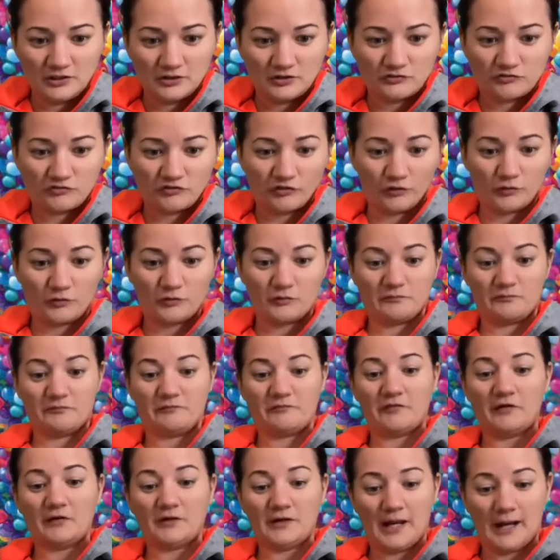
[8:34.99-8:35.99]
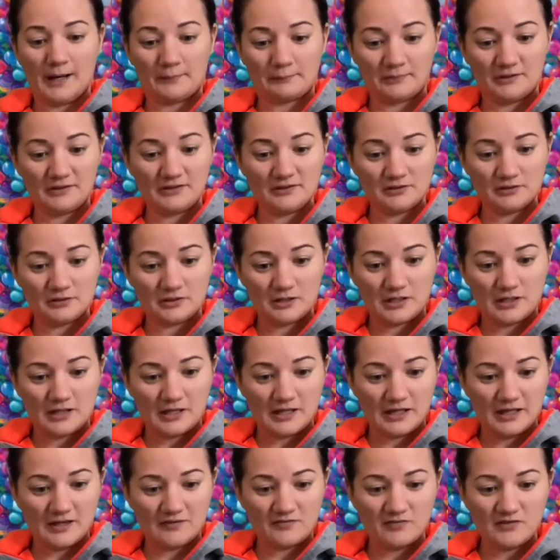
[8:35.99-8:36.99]
So very happy.
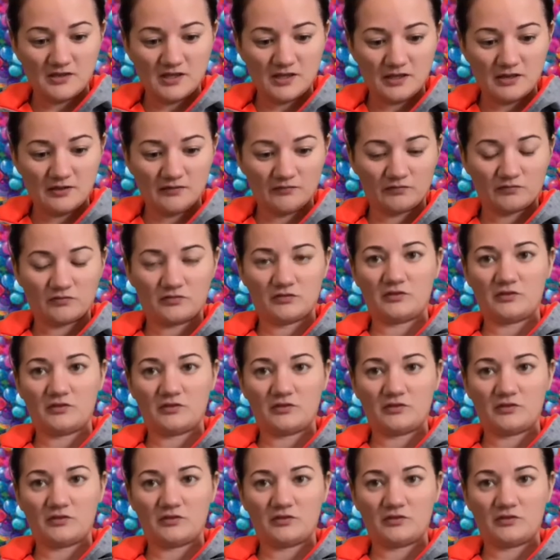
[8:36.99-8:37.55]
And then